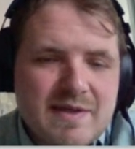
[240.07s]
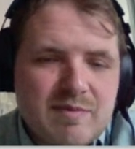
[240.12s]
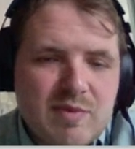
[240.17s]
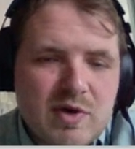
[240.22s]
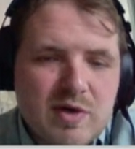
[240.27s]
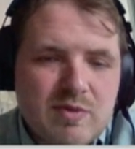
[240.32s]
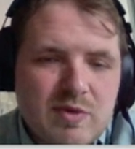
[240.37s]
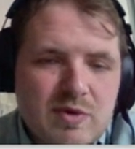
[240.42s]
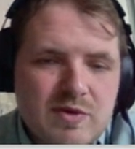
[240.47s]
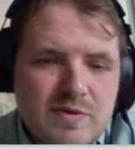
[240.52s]
in
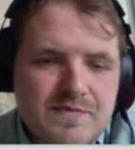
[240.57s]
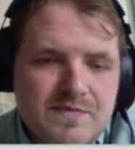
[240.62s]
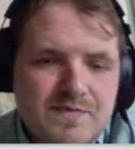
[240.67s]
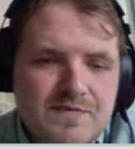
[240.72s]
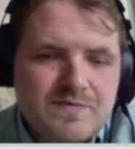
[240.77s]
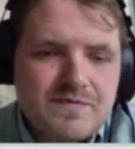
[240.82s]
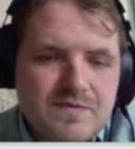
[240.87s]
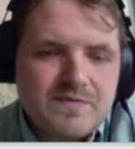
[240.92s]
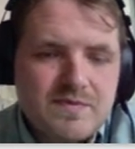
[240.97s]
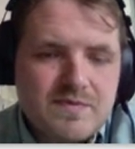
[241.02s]
purple,
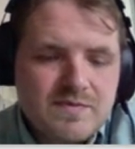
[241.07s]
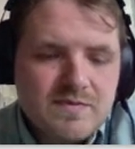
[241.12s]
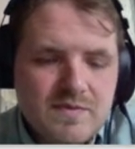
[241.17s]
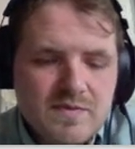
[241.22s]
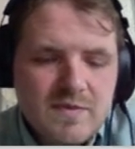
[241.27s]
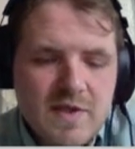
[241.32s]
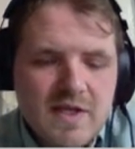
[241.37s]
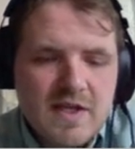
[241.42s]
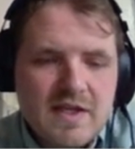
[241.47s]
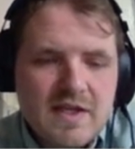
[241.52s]

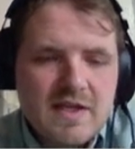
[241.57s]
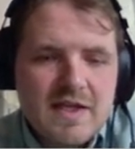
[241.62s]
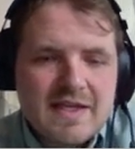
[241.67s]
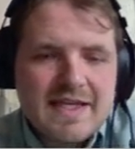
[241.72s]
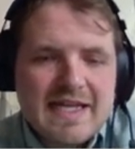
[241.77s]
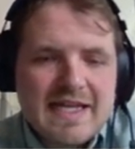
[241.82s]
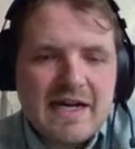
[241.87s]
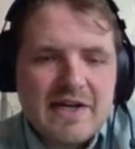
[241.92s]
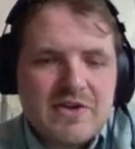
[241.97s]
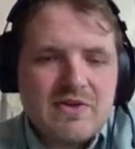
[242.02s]

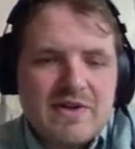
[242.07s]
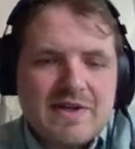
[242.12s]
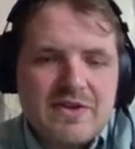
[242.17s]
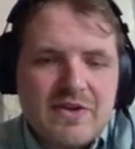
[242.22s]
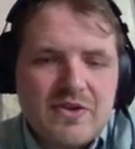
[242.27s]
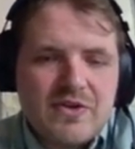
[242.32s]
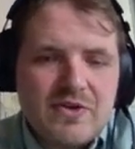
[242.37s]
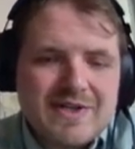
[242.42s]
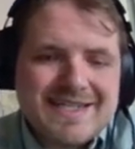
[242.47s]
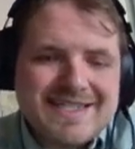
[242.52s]
calculate
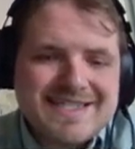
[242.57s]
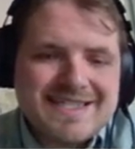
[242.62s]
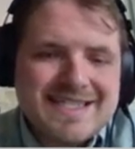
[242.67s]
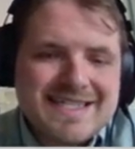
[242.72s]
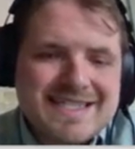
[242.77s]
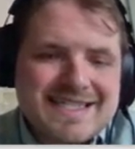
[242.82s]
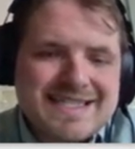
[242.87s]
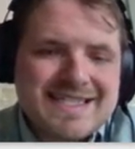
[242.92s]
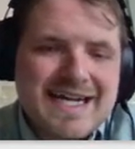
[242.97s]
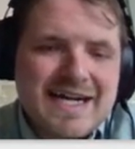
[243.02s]
the
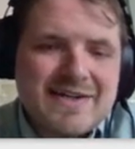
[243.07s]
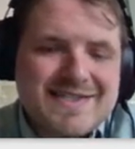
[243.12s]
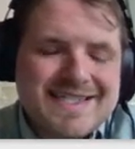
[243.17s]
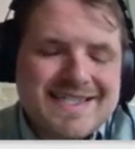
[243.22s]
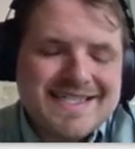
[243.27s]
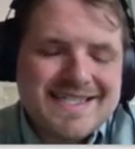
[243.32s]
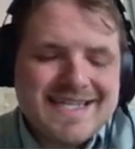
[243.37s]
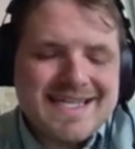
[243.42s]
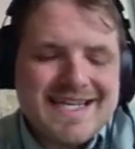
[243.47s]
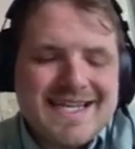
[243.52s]

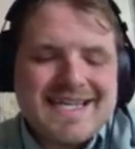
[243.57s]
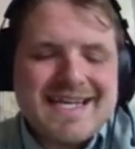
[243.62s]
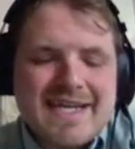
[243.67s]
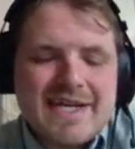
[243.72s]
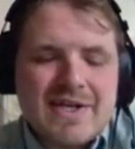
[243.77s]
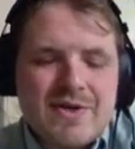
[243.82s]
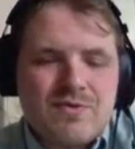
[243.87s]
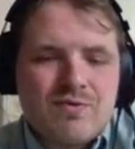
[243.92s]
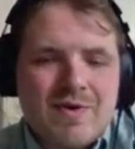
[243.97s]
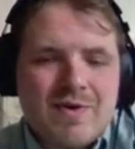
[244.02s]
36,000
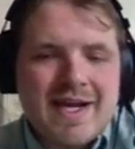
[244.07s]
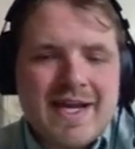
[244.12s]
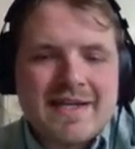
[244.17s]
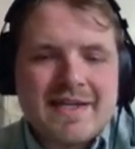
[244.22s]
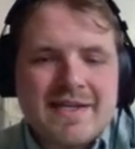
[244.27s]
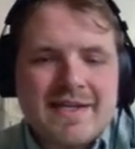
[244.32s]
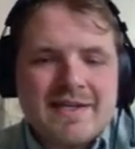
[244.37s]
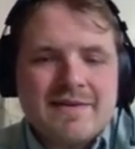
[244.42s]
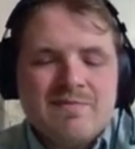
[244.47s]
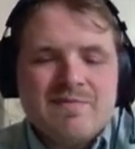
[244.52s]
in
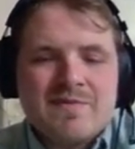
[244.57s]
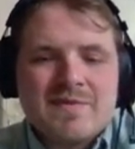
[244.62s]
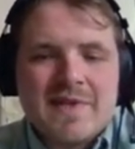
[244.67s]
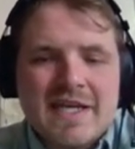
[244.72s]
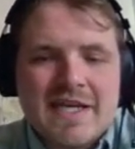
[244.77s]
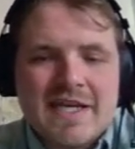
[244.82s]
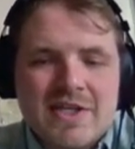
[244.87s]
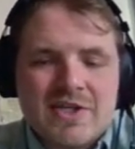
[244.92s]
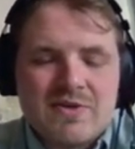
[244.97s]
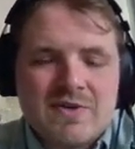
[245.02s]
red,
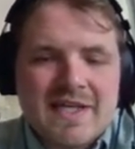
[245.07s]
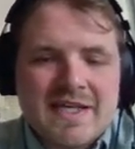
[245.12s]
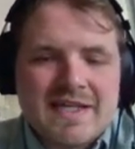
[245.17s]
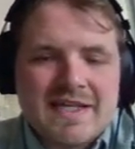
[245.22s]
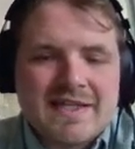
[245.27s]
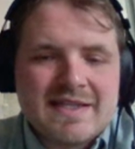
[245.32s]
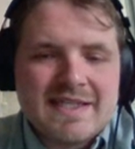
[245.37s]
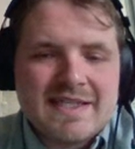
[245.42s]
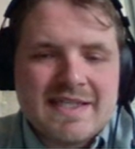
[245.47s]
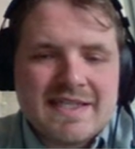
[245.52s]
and you
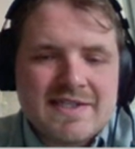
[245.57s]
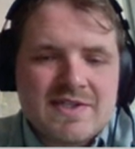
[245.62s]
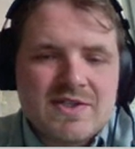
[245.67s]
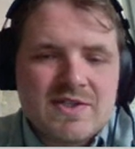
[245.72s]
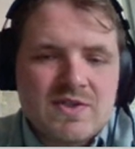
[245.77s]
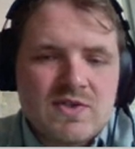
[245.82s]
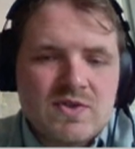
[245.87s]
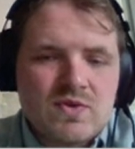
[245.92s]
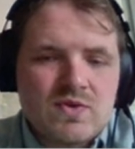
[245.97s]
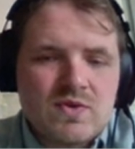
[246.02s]
get these
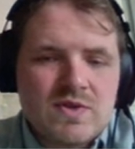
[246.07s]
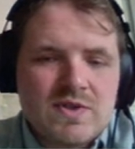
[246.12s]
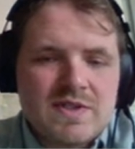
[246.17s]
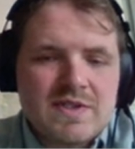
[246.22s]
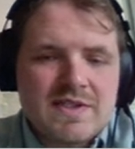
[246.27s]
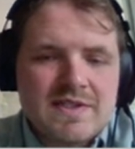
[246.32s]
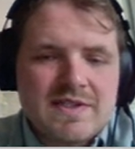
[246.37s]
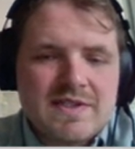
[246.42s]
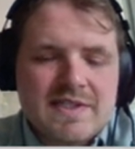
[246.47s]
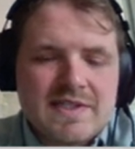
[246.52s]
two
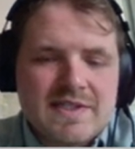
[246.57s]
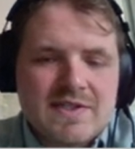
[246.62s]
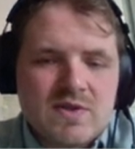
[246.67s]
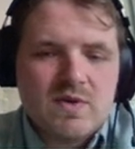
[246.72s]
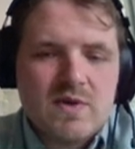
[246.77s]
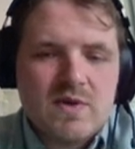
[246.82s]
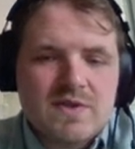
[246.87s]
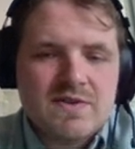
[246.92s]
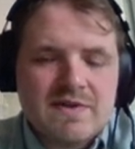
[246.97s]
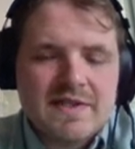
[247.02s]

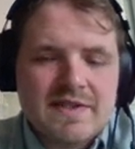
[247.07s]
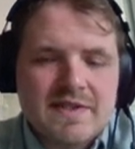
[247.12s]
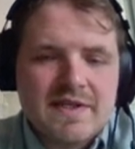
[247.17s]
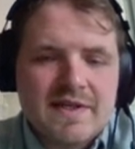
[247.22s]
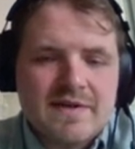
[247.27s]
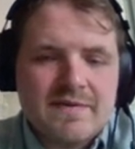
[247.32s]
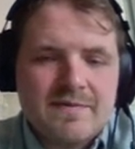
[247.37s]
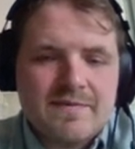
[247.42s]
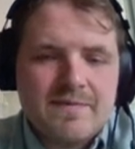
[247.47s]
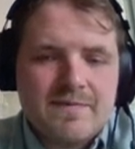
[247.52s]
z-scores right
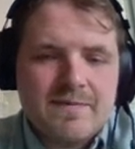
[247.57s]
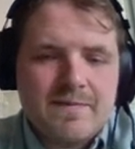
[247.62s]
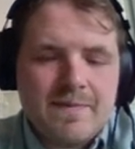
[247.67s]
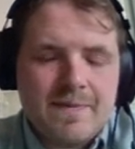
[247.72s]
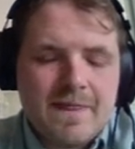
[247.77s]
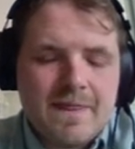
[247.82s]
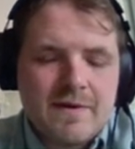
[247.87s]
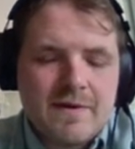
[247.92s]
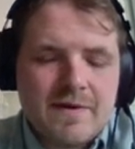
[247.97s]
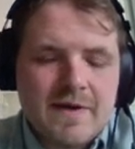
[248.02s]
there.
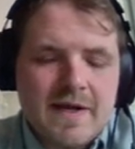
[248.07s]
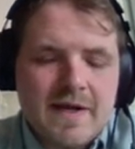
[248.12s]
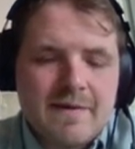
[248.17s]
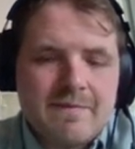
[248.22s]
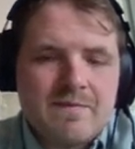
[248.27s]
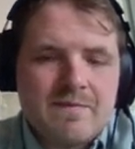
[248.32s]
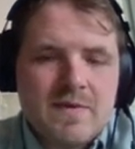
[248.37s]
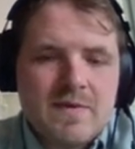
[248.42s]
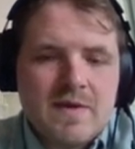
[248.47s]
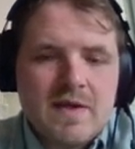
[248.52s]
Okay.
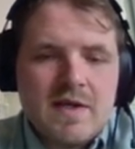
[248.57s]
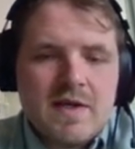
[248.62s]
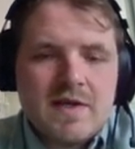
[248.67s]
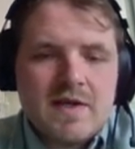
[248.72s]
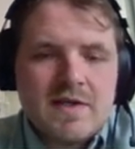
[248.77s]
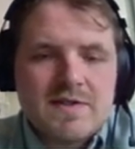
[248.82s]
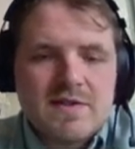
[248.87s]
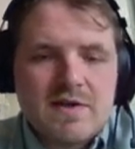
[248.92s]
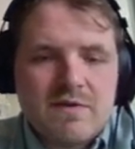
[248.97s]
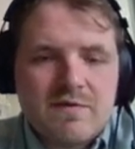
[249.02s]

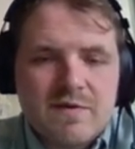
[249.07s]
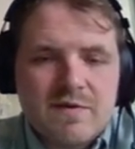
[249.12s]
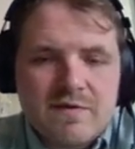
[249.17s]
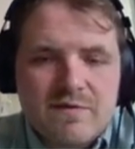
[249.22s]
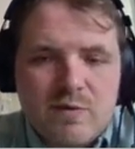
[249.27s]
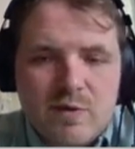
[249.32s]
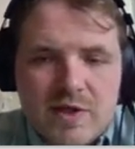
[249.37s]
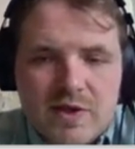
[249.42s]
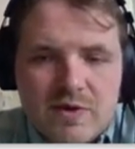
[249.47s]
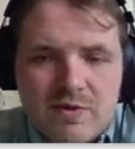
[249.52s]
So for the
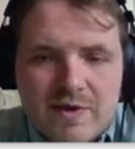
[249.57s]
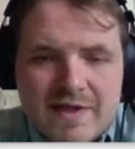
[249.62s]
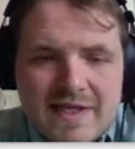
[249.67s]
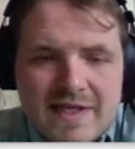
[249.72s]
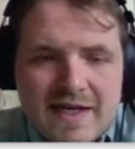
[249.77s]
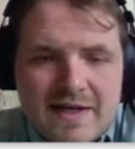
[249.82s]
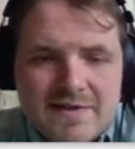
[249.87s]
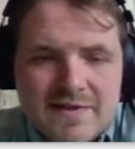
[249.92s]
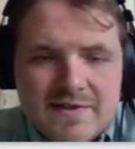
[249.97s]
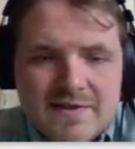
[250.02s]

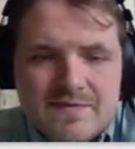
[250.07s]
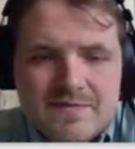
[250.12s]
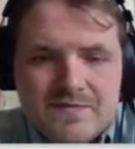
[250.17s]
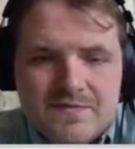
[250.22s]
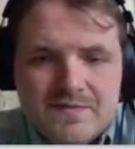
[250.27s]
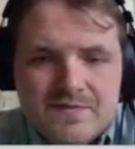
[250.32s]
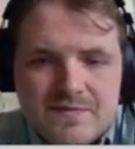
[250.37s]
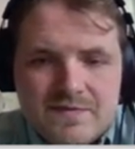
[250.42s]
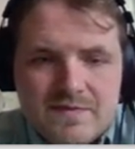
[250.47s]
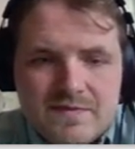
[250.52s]
43,000,
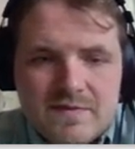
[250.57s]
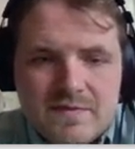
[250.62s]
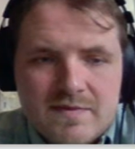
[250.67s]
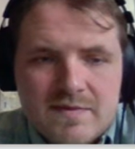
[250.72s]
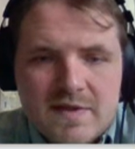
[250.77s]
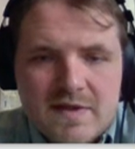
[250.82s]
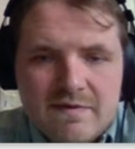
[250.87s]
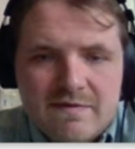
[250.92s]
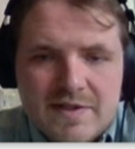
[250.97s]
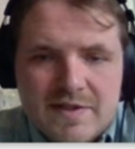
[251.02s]

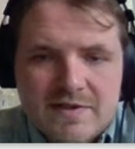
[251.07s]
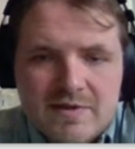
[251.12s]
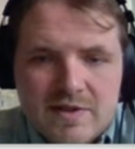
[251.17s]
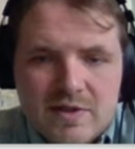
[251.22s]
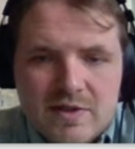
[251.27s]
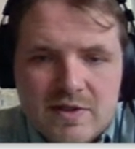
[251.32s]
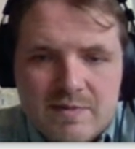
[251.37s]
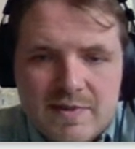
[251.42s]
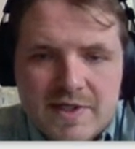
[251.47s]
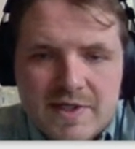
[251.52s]
I do a
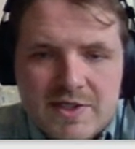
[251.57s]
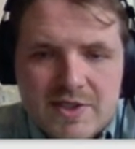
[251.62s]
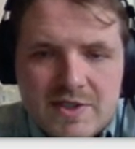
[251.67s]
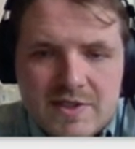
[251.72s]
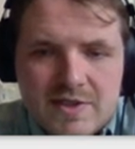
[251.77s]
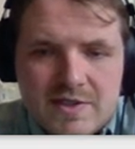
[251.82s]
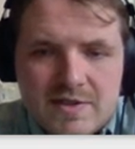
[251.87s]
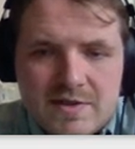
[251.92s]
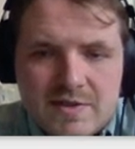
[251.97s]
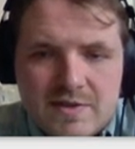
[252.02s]
little
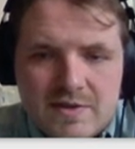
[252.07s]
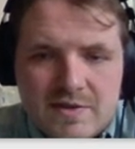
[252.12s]
picture.